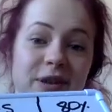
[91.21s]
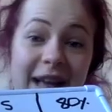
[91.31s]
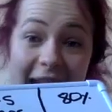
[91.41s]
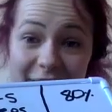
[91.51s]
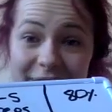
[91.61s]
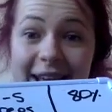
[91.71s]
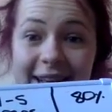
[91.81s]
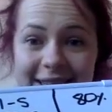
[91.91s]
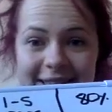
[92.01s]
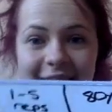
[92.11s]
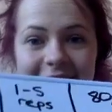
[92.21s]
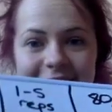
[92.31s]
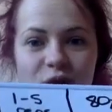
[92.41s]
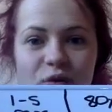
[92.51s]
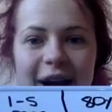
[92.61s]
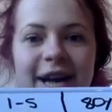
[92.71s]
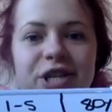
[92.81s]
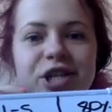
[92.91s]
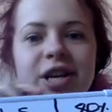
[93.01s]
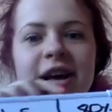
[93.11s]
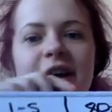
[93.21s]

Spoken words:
heavy is the ideal range.